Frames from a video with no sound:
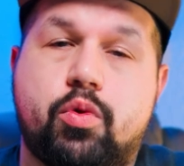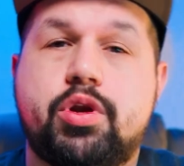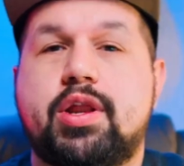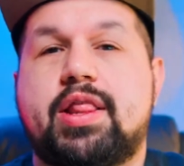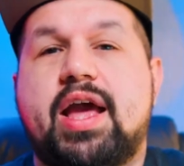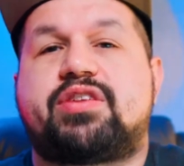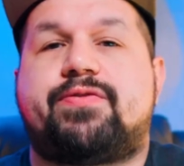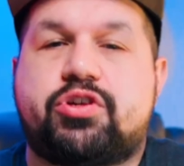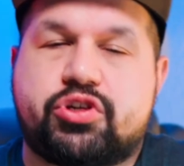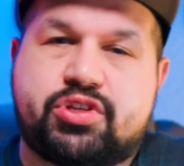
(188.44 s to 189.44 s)
One of the last
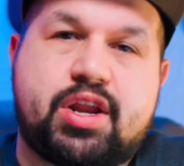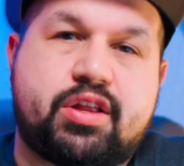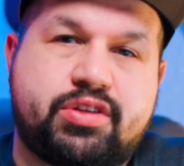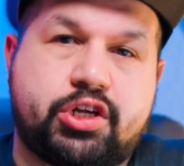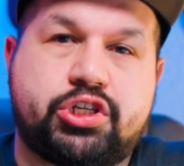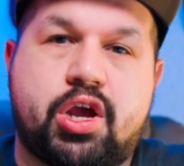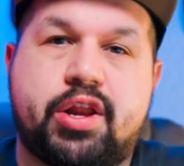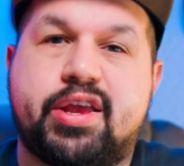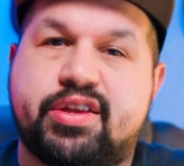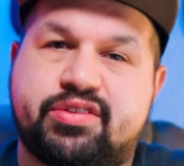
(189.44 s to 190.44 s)
features that I'll touch
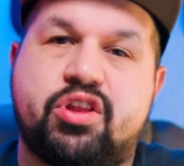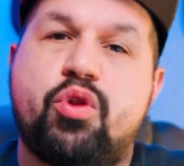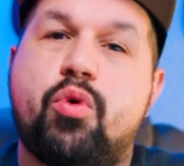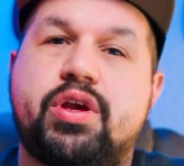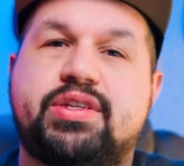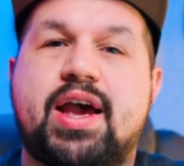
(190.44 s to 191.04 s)
on is the noise